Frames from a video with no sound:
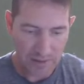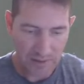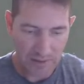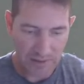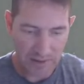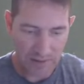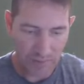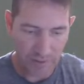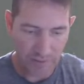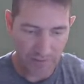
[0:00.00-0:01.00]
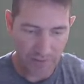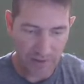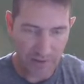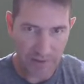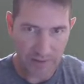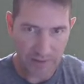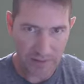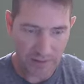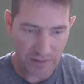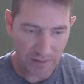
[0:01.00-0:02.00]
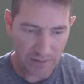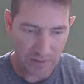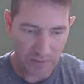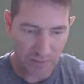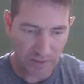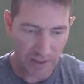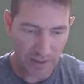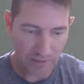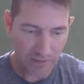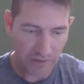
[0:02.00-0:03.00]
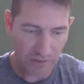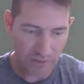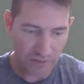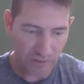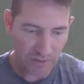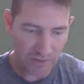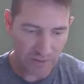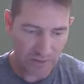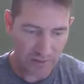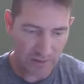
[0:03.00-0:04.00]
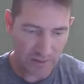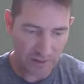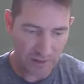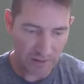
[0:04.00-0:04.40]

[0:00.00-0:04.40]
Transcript: Let's see if we can find, if we had a silver in here.